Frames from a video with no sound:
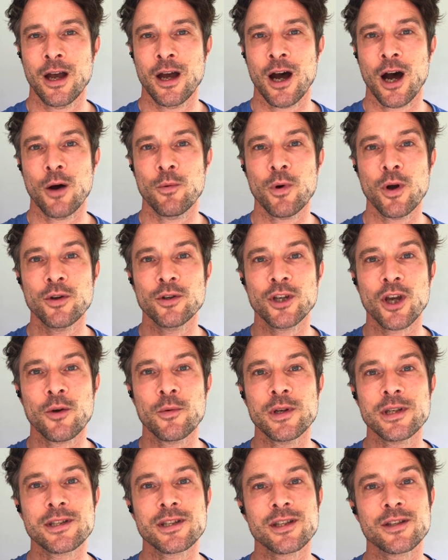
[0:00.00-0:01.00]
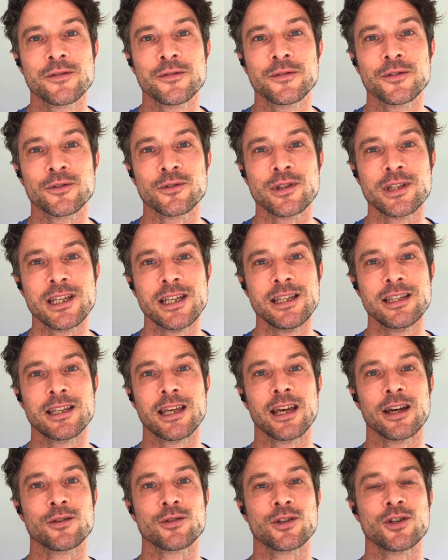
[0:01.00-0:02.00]
I won't go into the full
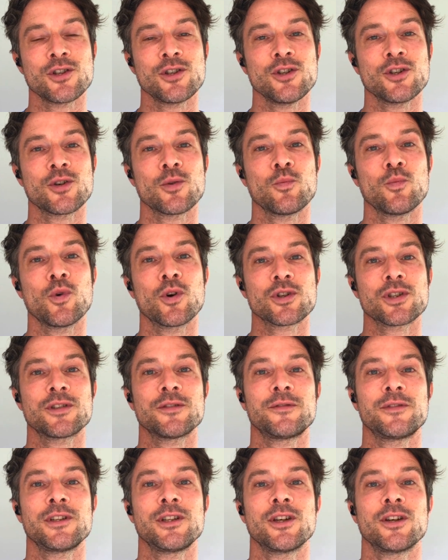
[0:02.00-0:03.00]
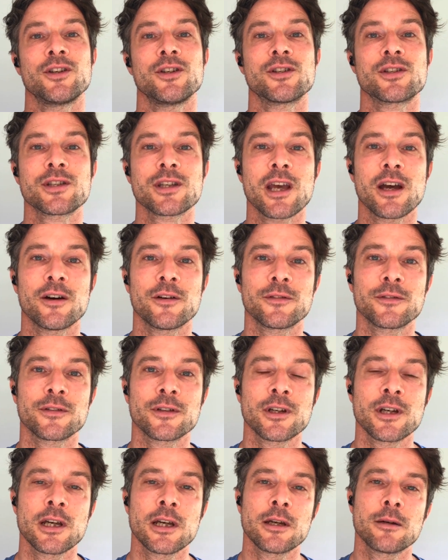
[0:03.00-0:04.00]
details as you can watch the video yourself,
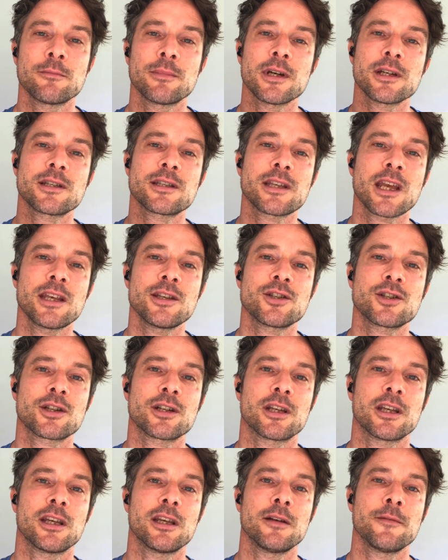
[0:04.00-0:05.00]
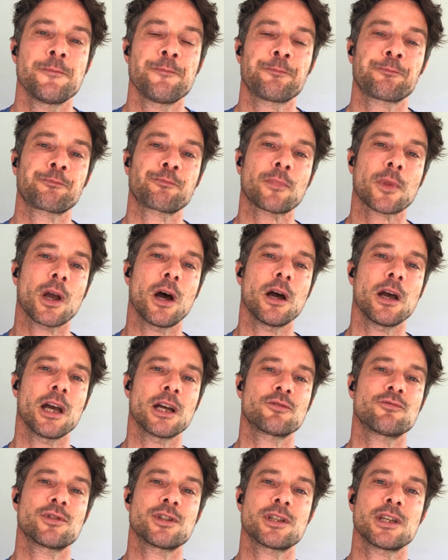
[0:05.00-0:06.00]
but essentially, I
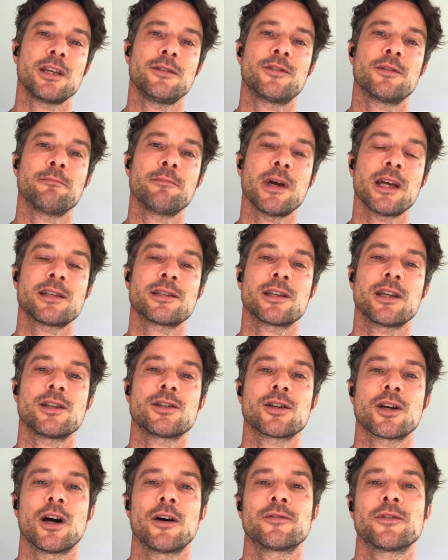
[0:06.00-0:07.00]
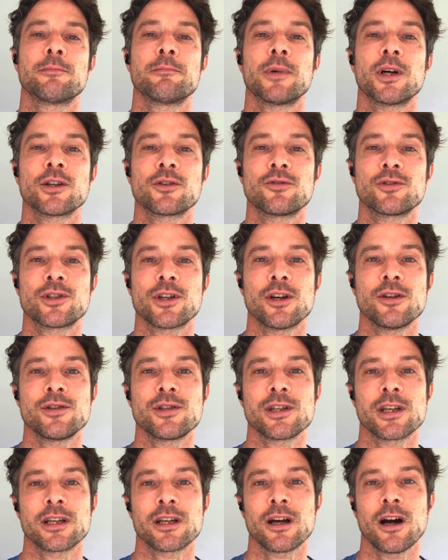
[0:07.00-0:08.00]
had received a message after
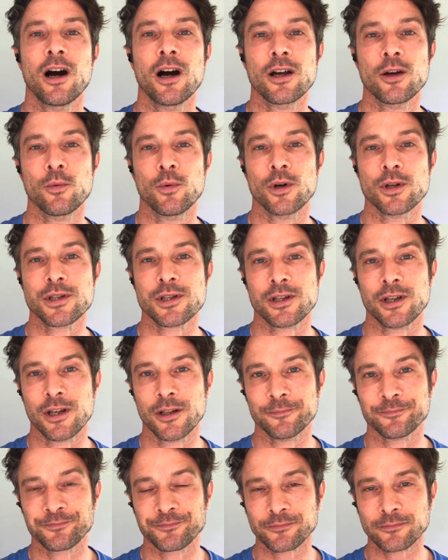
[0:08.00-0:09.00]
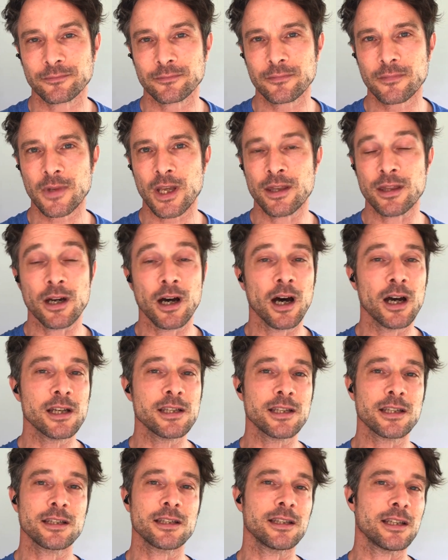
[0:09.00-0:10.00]
microdosing ayahuasca that I
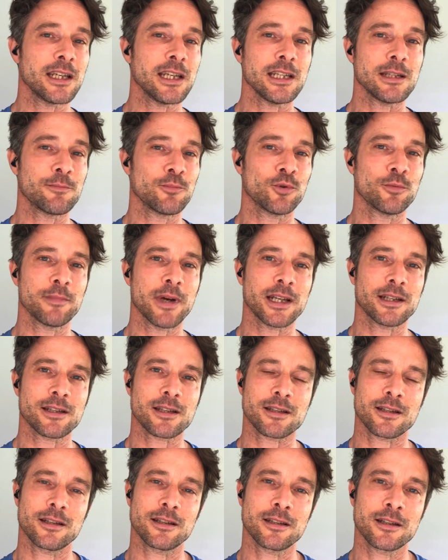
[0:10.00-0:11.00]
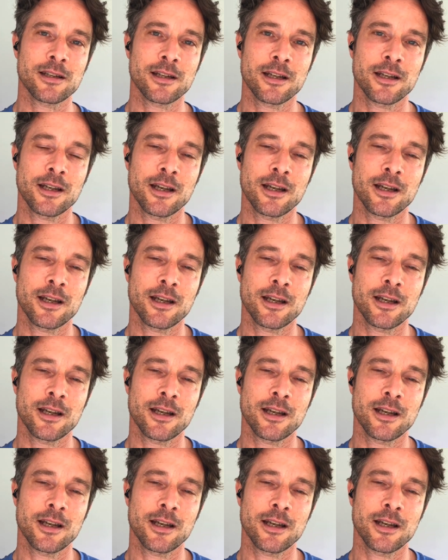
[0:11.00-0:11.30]
didn't need more medicine.